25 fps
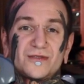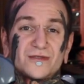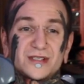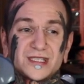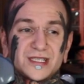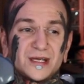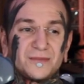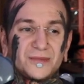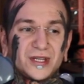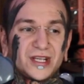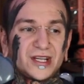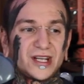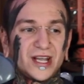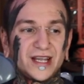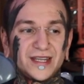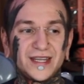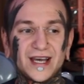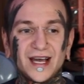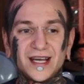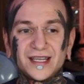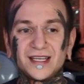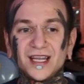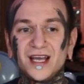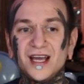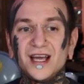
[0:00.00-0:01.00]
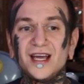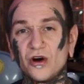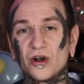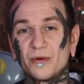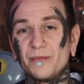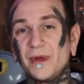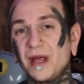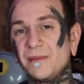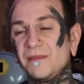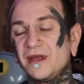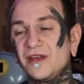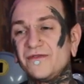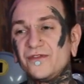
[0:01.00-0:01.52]
or something like that. Or
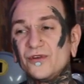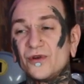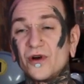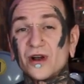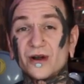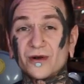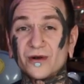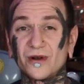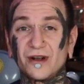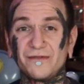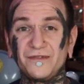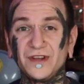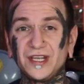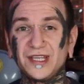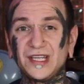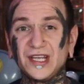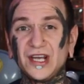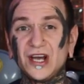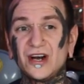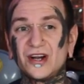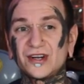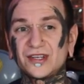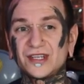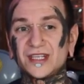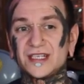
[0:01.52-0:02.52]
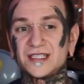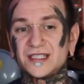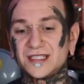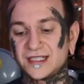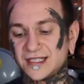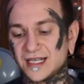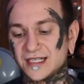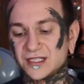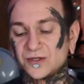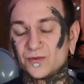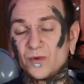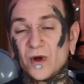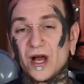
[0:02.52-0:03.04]
maybe if you are a graffiti artist
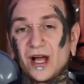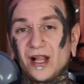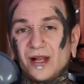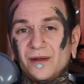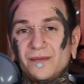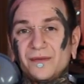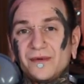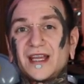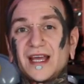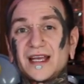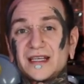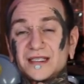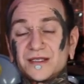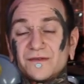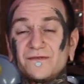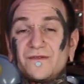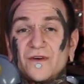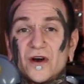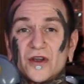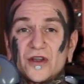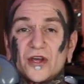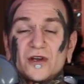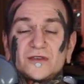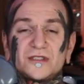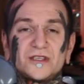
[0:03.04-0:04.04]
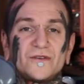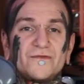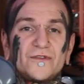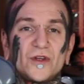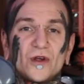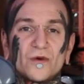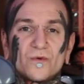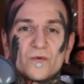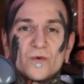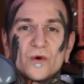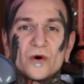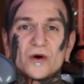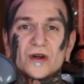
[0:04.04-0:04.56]
as well, take some photos of
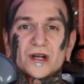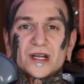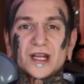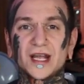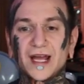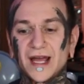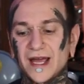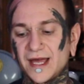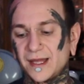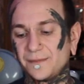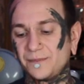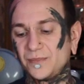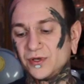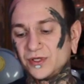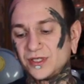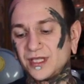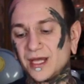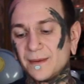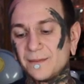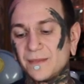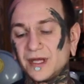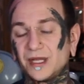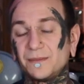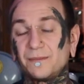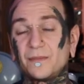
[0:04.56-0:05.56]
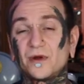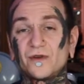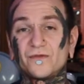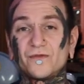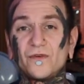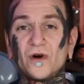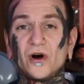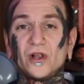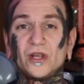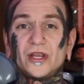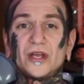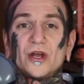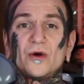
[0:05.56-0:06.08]
your work and put them in
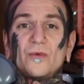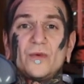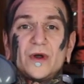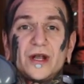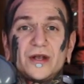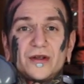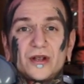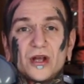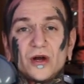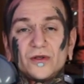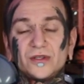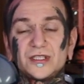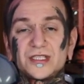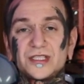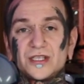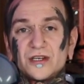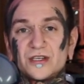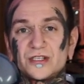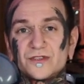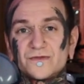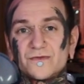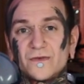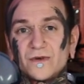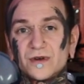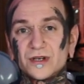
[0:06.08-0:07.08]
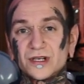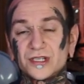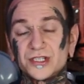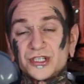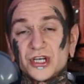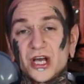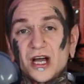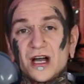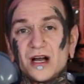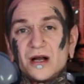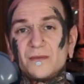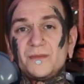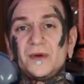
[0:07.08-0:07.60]
portfolio where you go to search for a
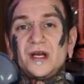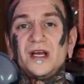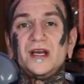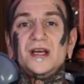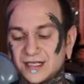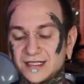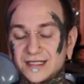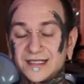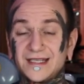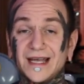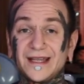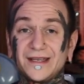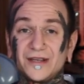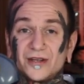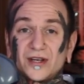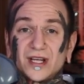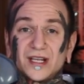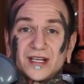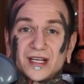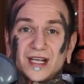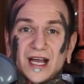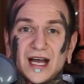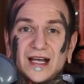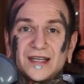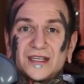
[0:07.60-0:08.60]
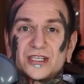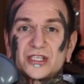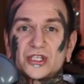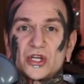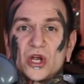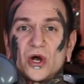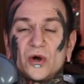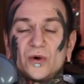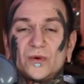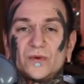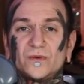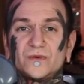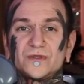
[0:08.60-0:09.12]
job. Because then you can kind of
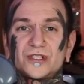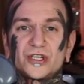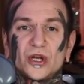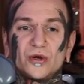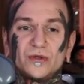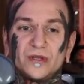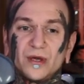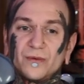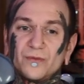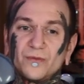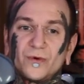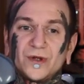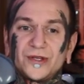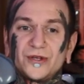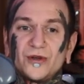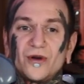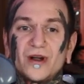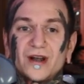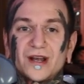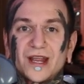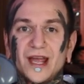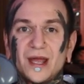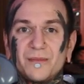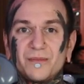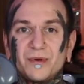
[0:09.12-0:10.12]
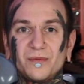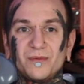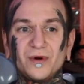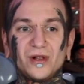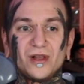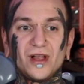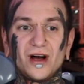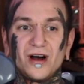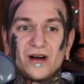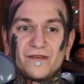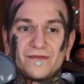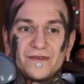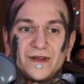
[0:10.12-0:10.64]
show them what you are capable
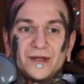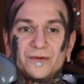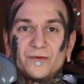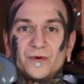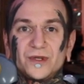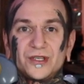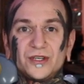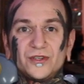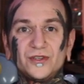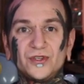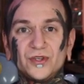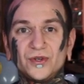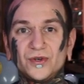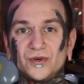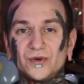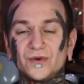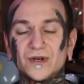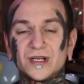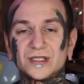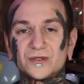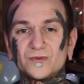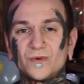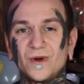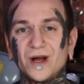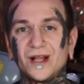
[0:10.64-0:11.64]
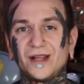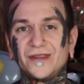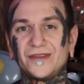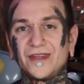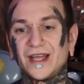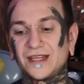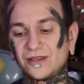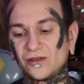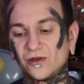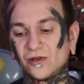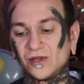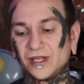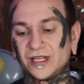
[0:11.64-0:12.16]
of and what you do as well.
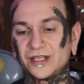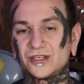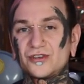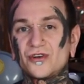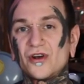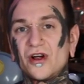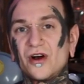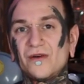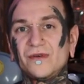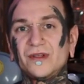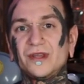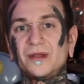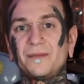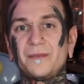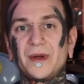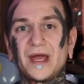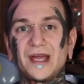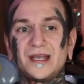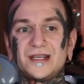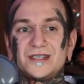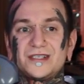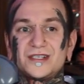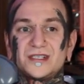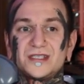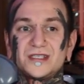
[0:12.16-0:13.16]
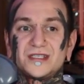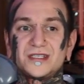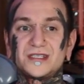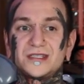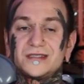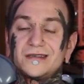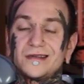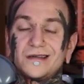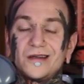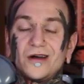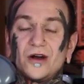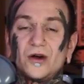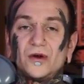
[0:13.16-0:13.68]
Not only draw on the pages,
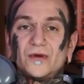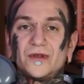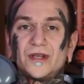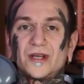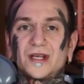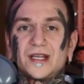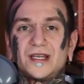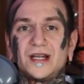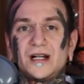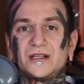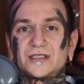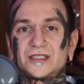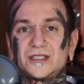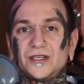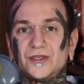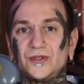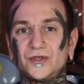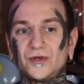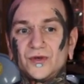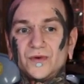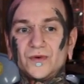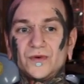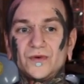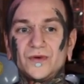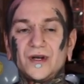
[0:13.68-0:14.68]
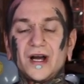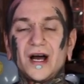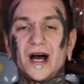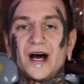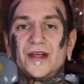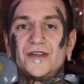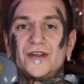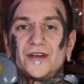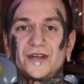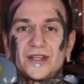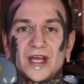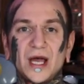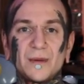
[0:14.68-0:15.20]
you know, you can also do
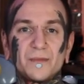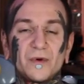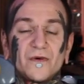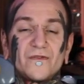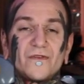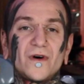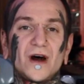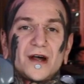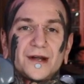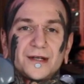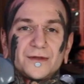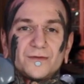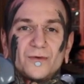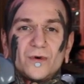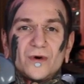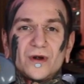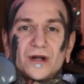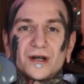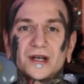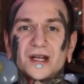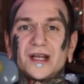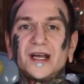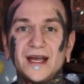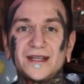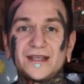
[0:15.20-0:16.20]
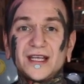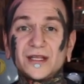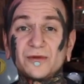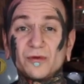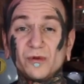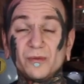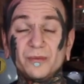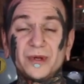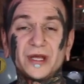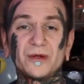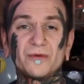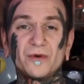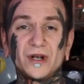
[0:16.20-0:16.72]
other type of artwork. And that will
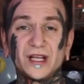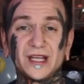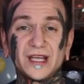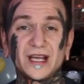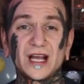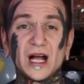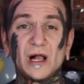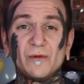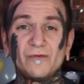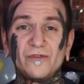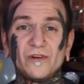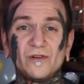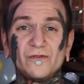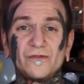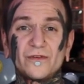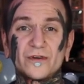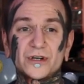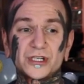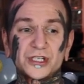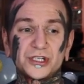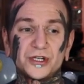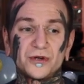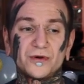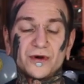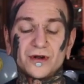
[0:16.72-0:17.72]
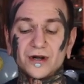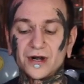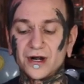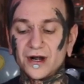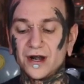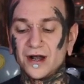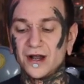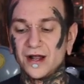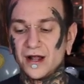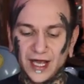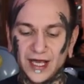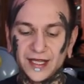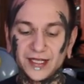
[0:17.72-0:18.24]
be really helpful for sure.
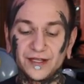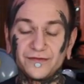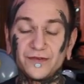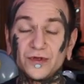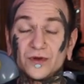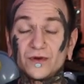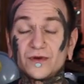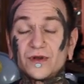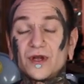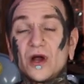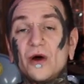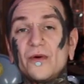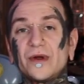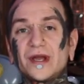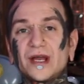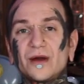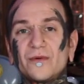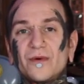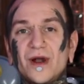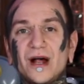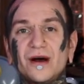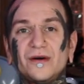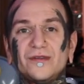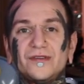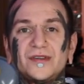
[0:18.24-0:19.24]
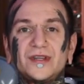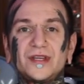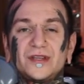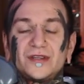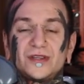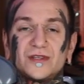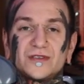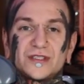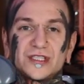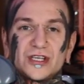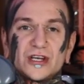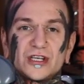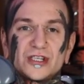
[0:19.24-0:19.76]
And if you're going around
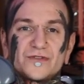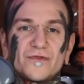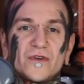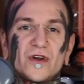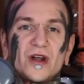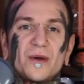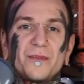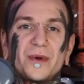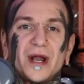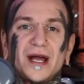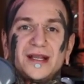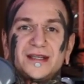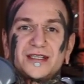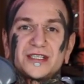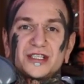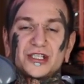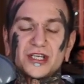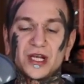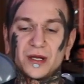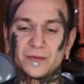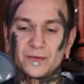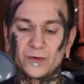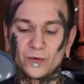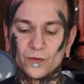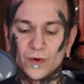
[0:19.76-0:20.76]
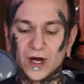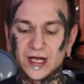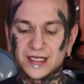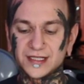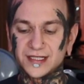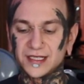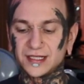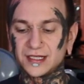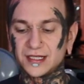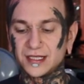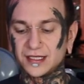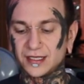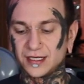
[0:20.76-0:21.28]
to search for apprenticeship, why is
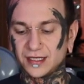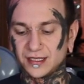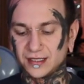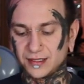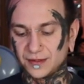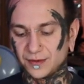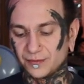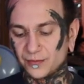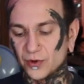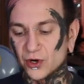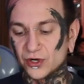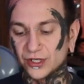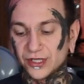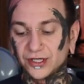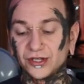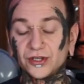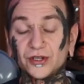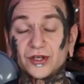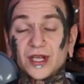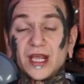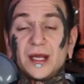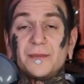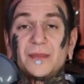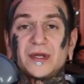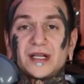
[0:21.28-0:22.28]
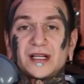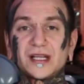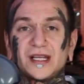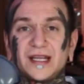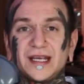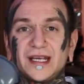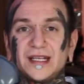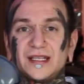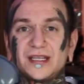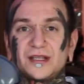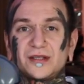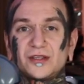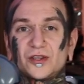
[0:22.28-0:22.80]
it important to keep it
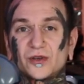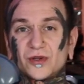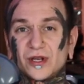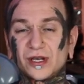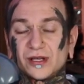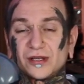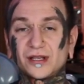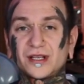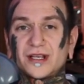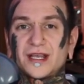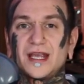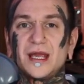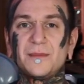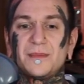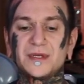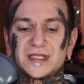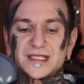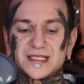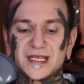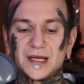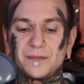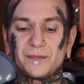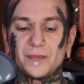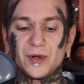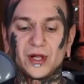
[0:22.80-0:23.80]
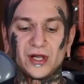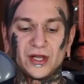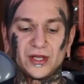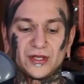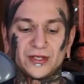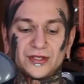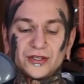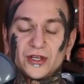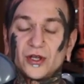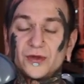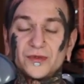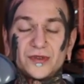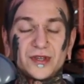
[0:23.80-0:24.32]
clean and to keep it
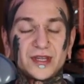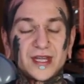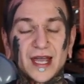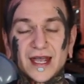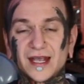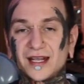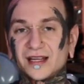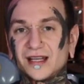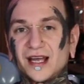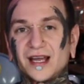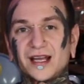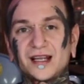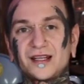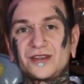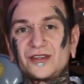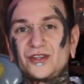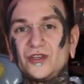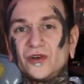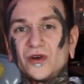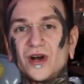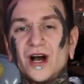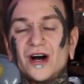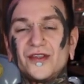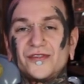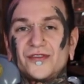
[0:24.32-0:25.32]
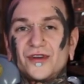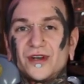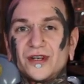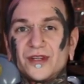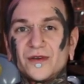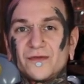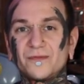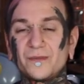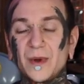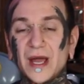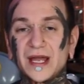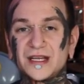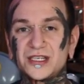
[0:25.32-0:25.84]
simple? Don't take like 200
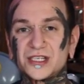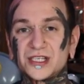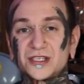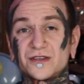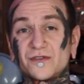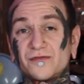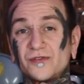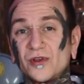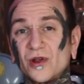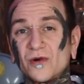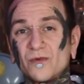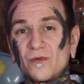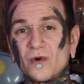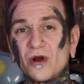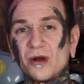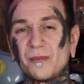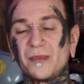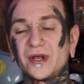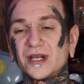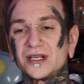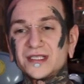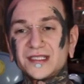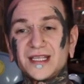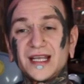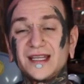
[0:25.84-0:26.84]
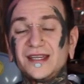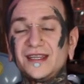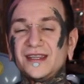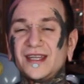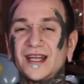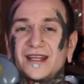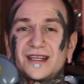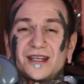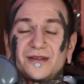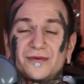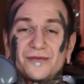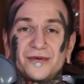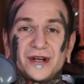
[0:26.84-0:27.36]
of pages of your work because they're
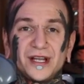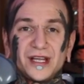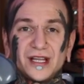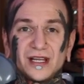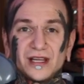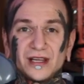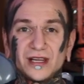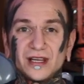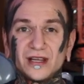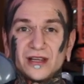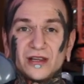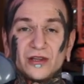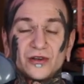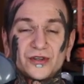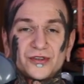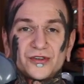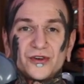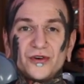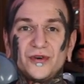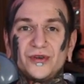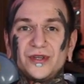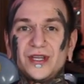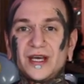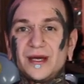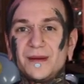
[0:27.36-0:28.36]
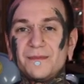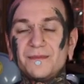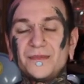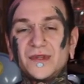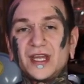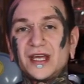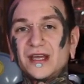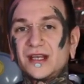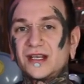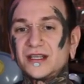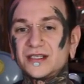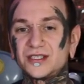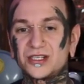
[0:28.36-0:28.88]
not gonna really look through them.
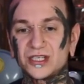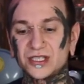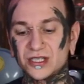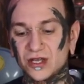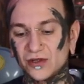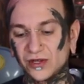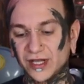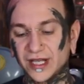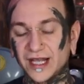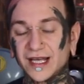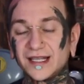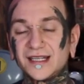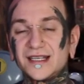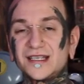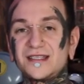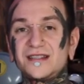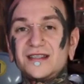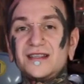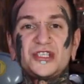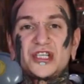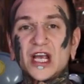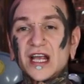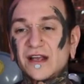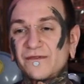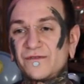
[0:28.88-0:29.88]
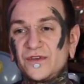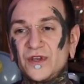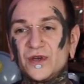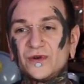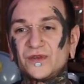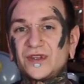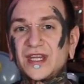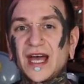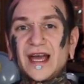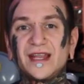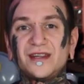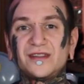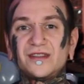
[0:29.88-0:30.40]
They're just only gonna check few
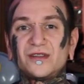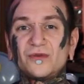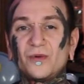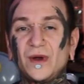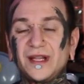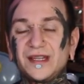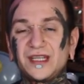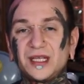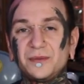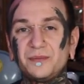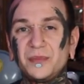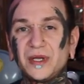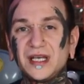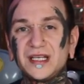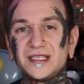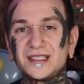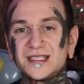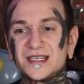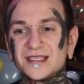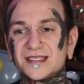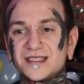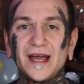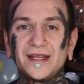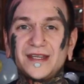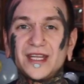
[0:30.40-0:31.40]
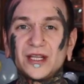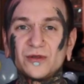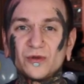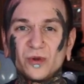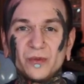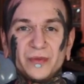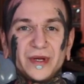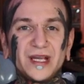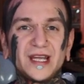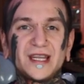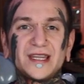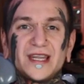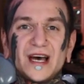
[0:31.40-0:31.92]
10, 20 pieces and that will
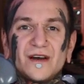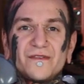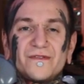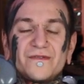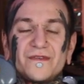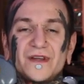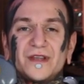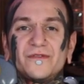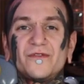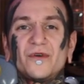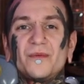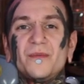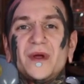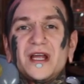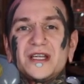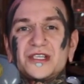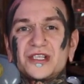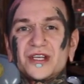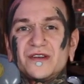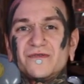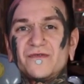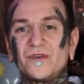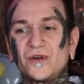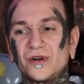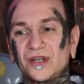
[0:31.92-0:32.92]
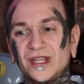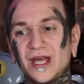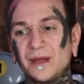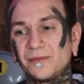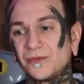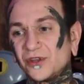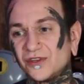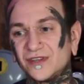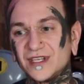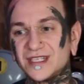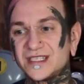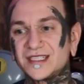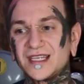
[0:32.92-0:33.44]
be enough information for them
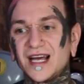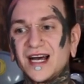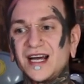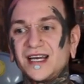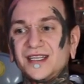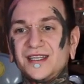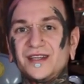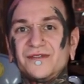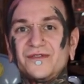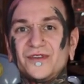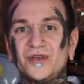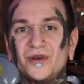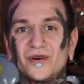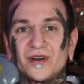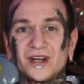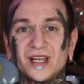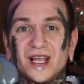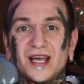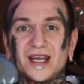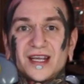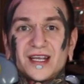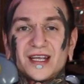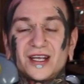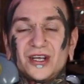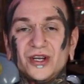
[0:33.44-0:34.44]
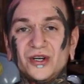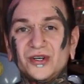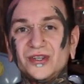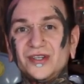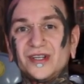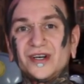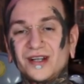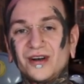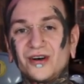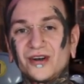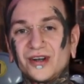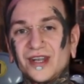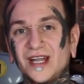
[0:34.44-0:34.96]
to decide if you are like good
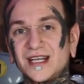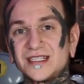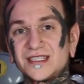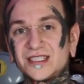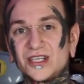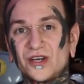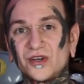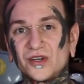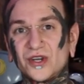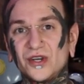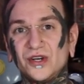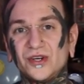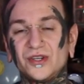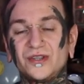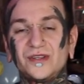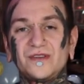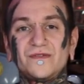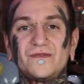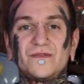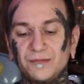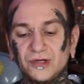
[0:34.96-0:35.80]
or not so good.